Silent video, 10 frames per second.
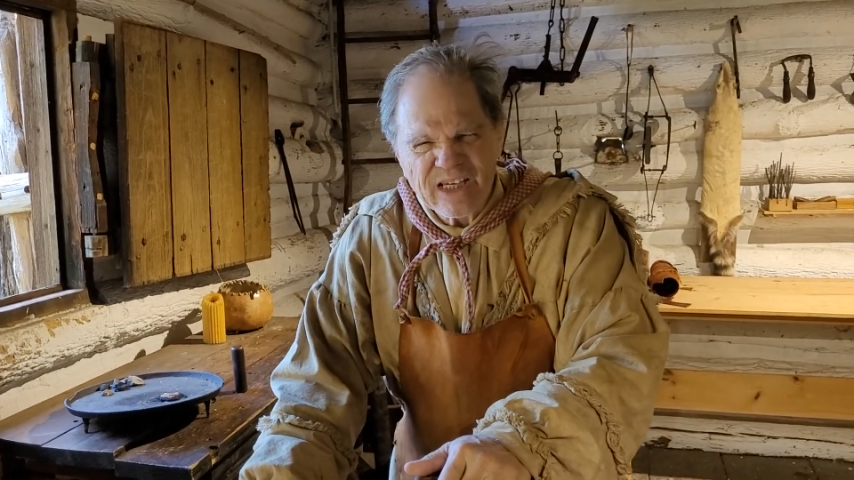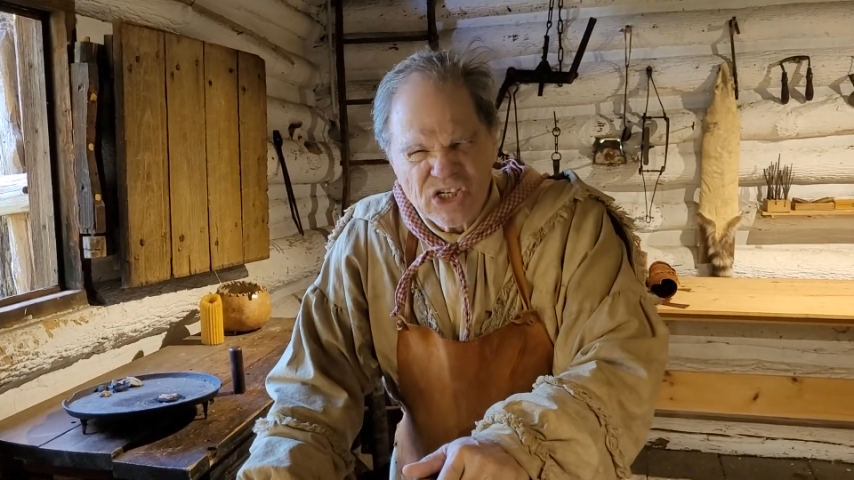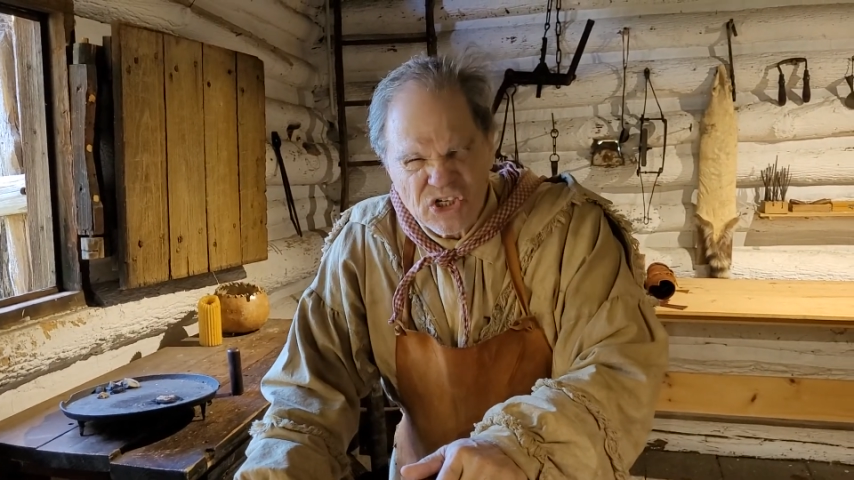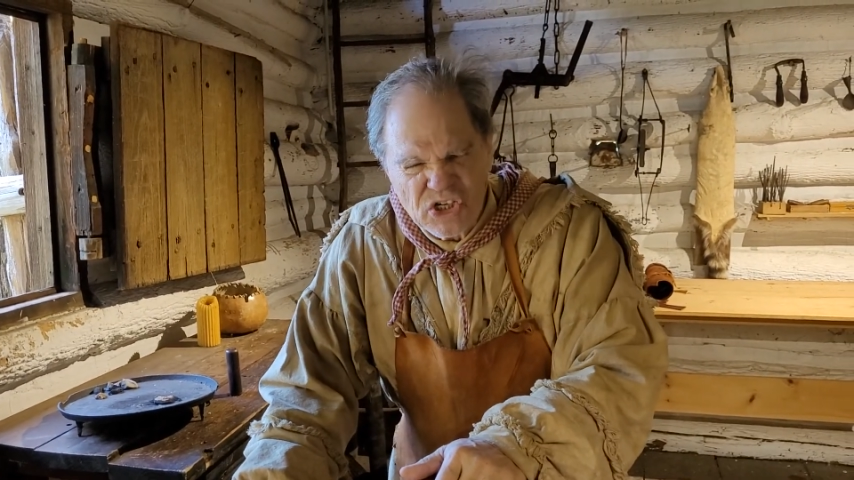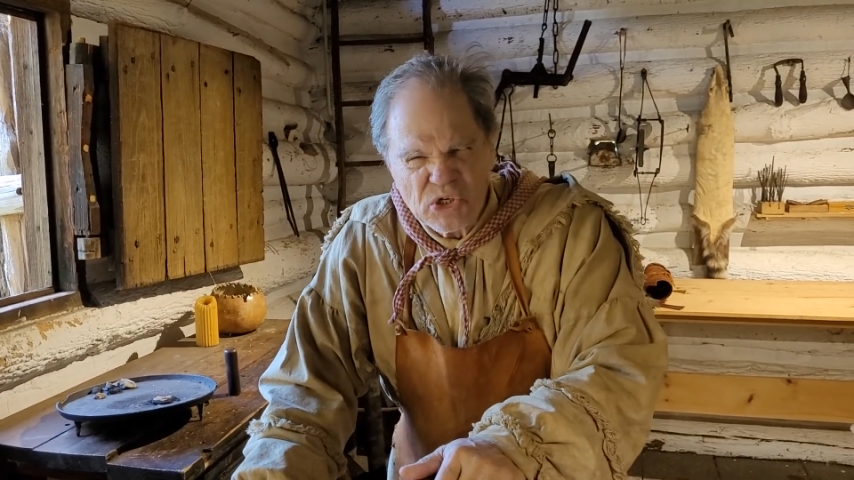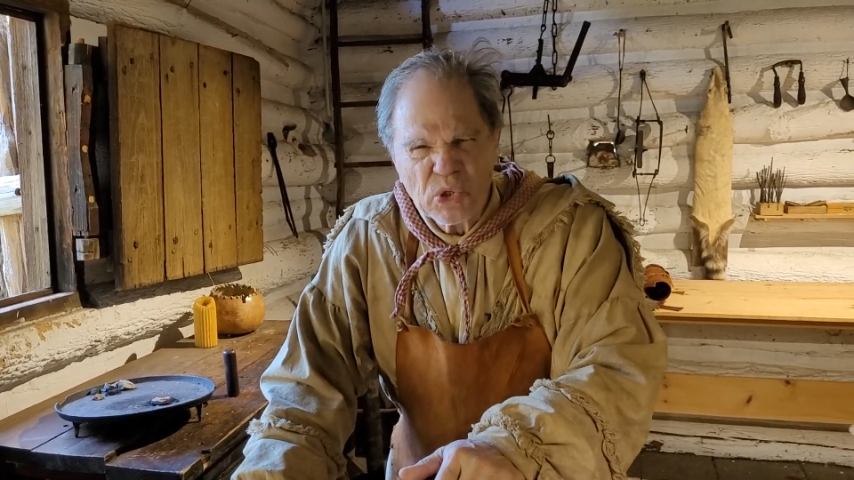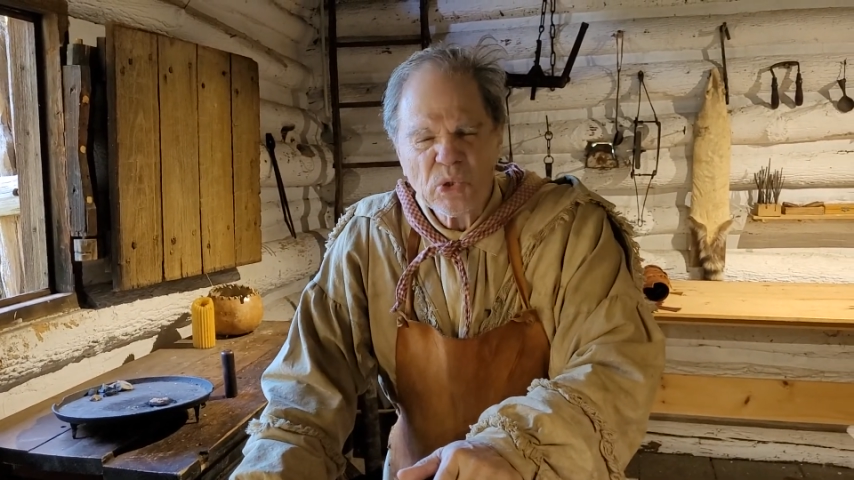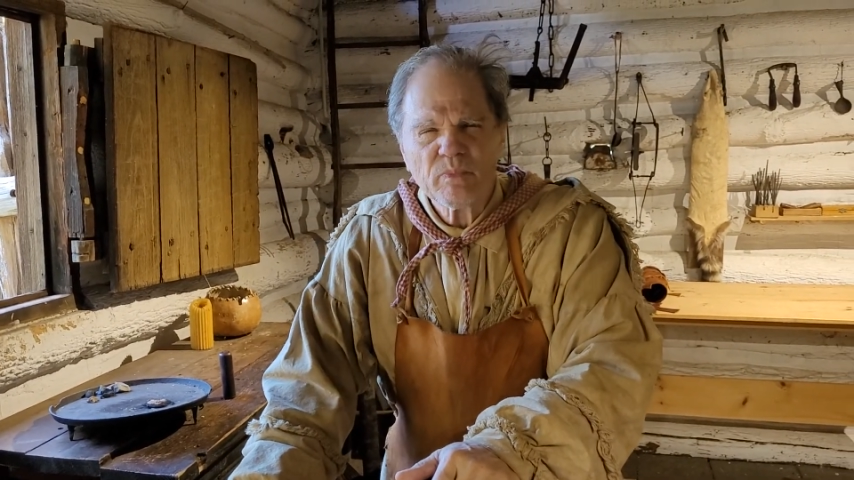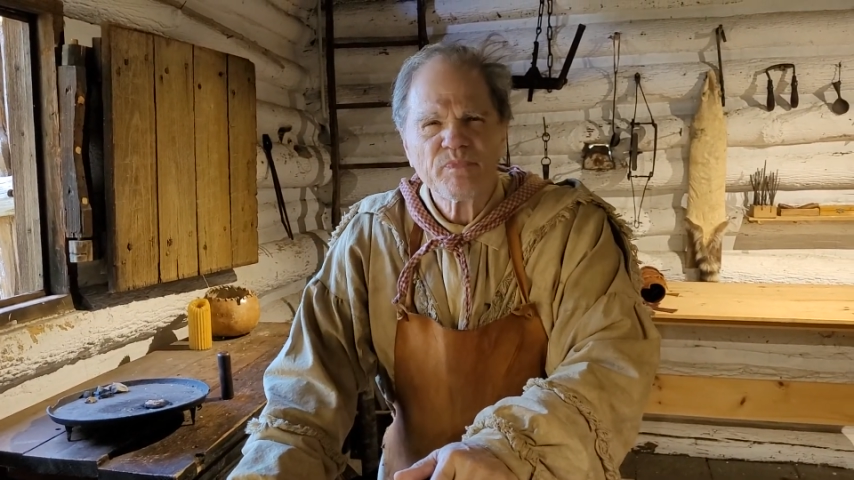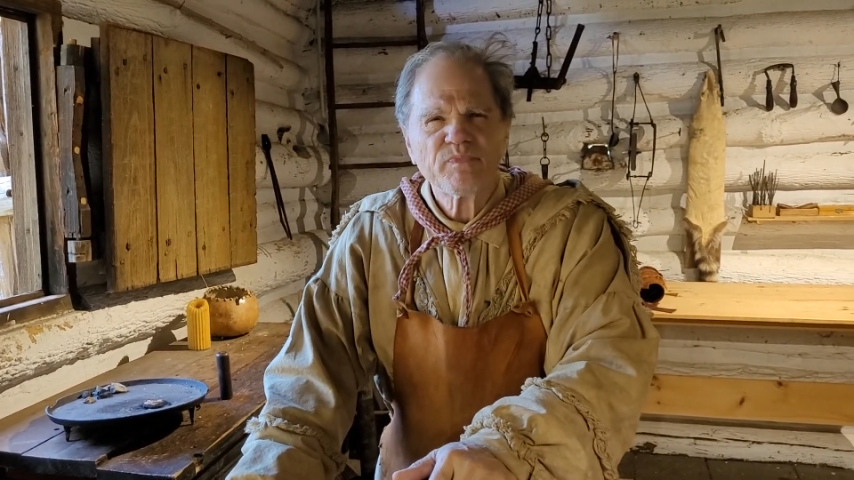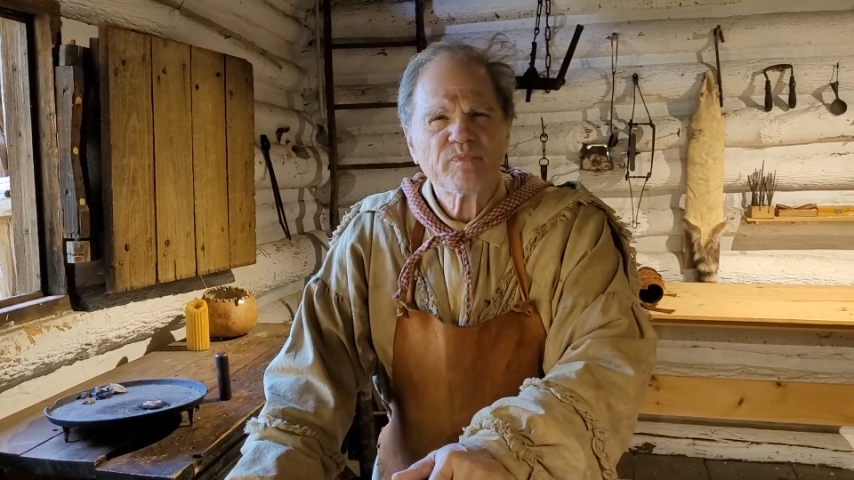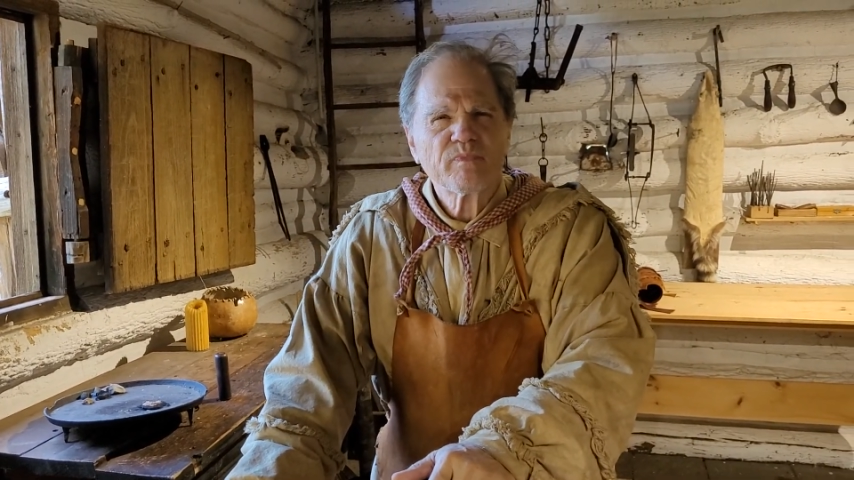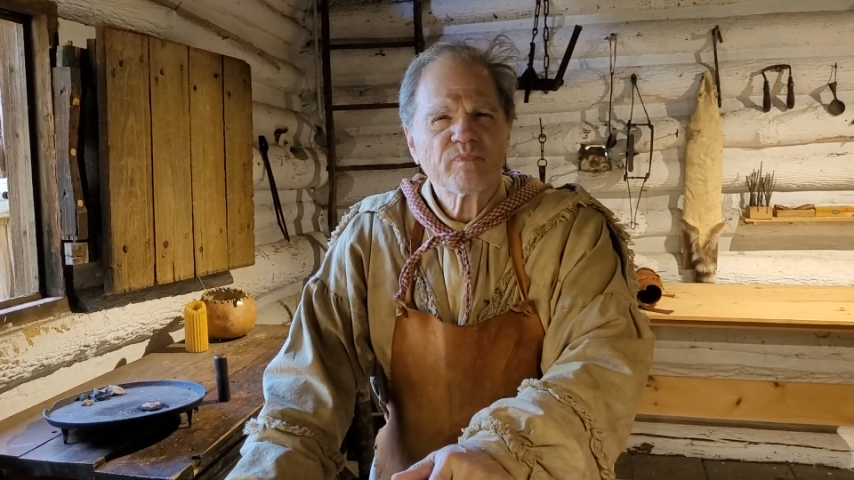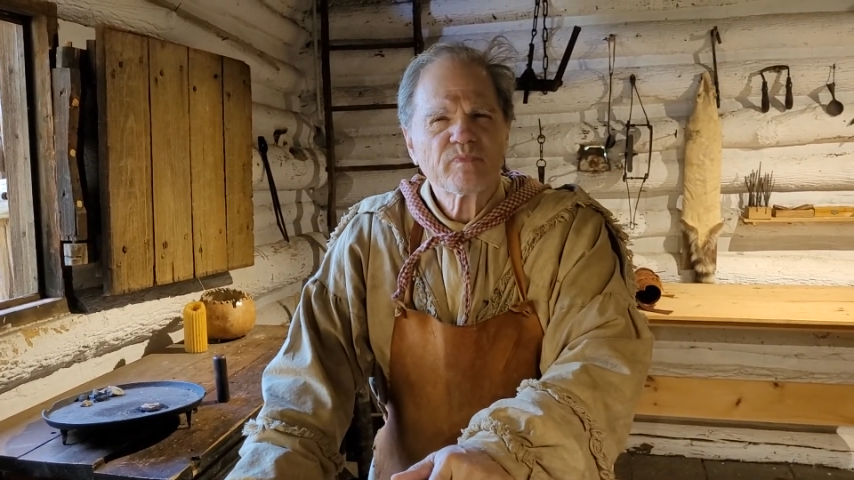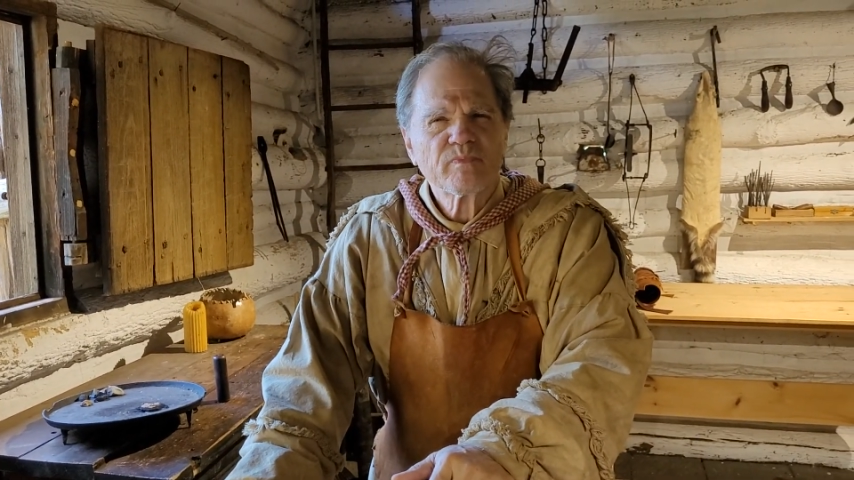still,
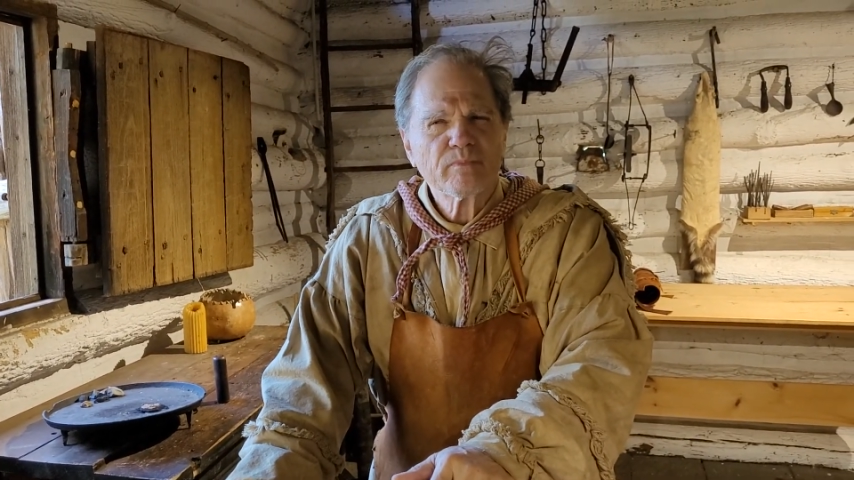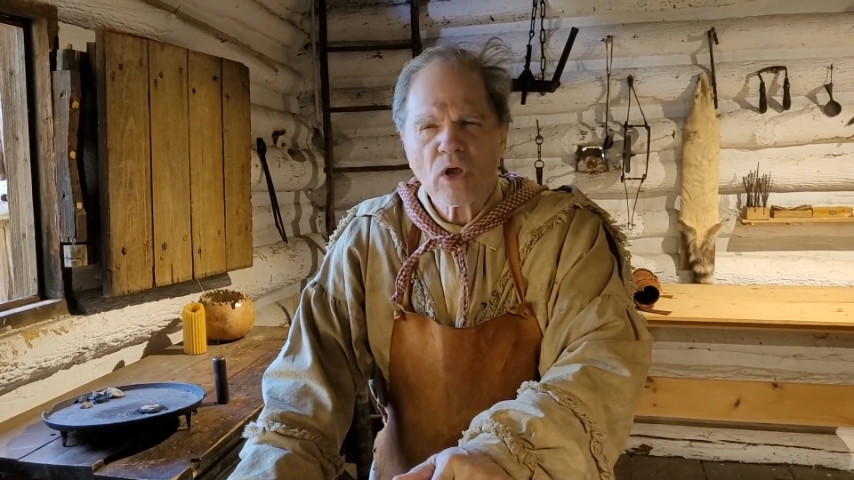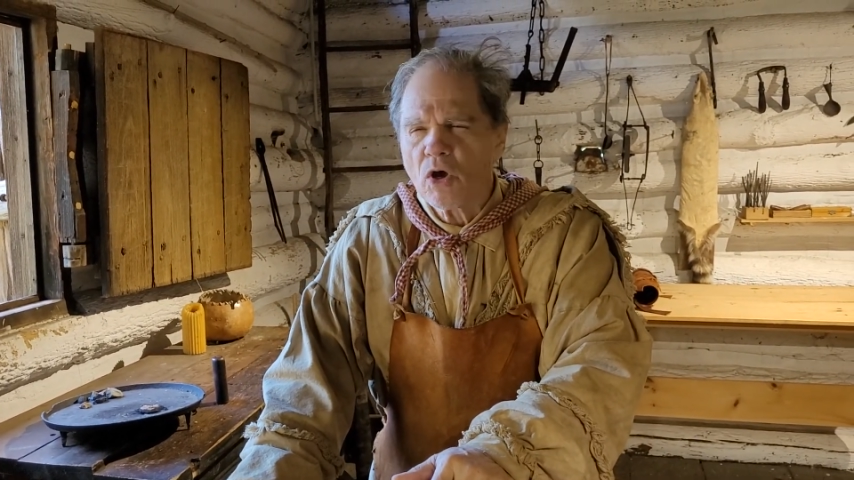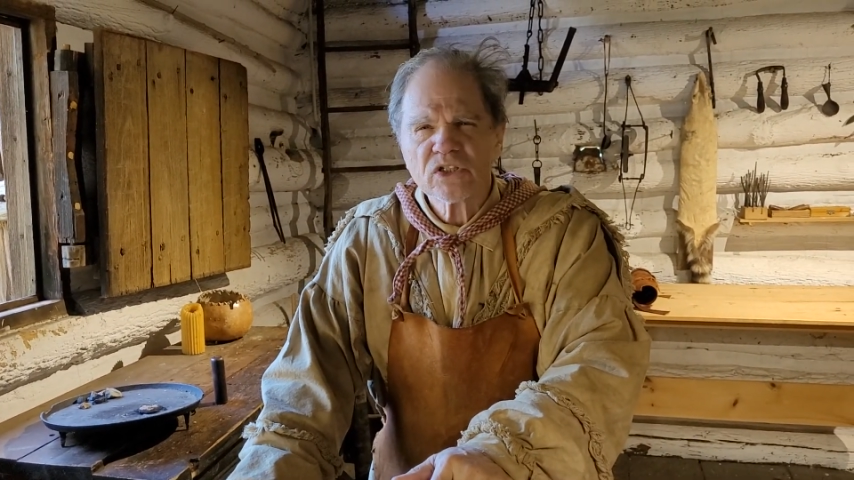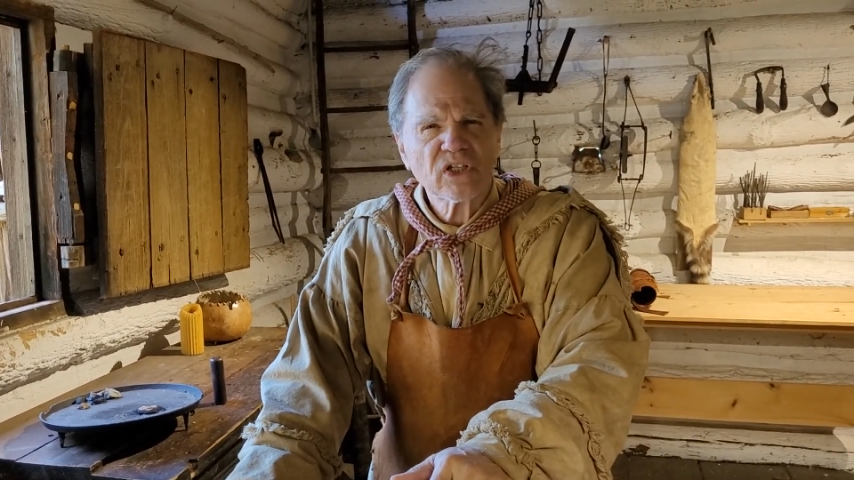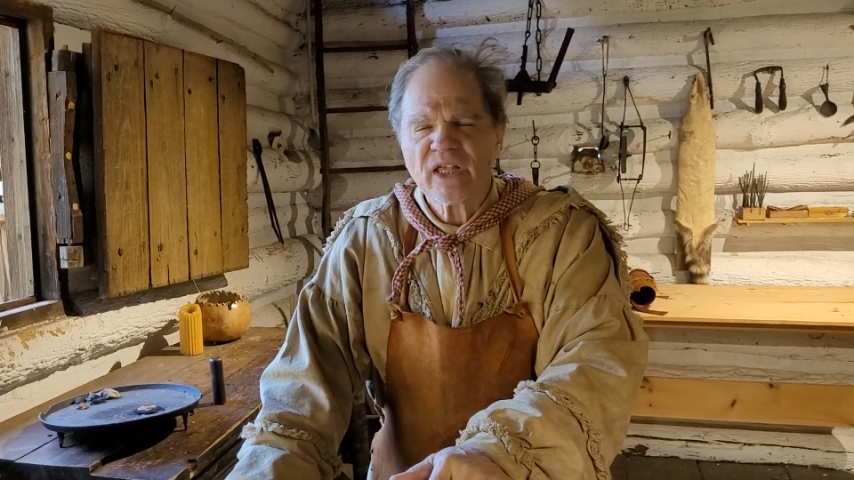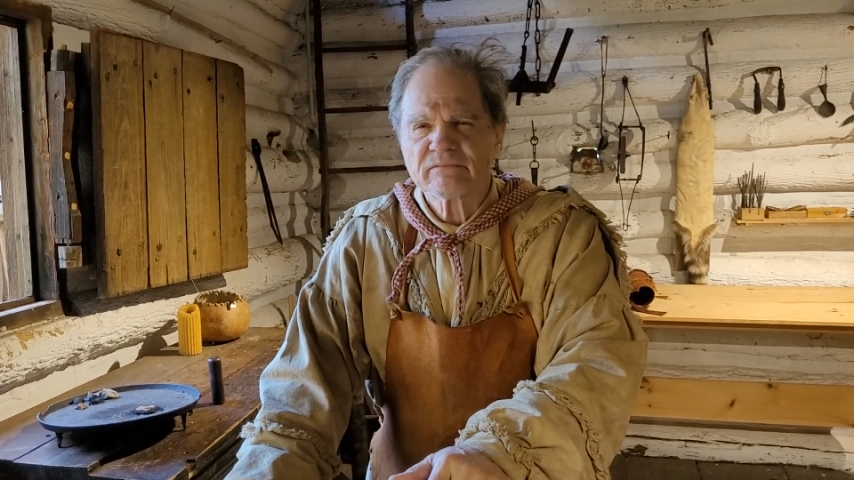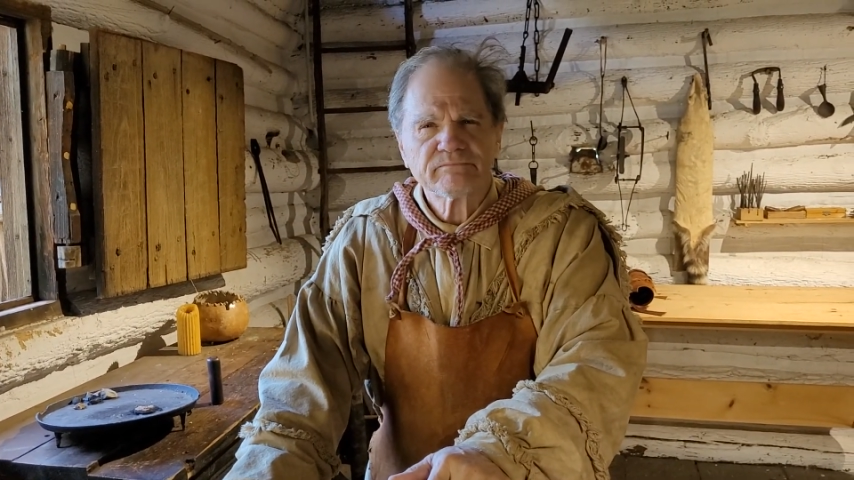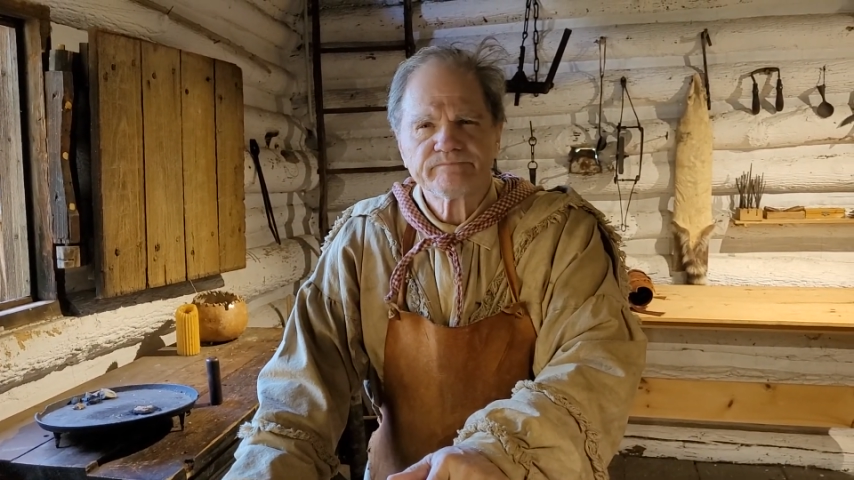because like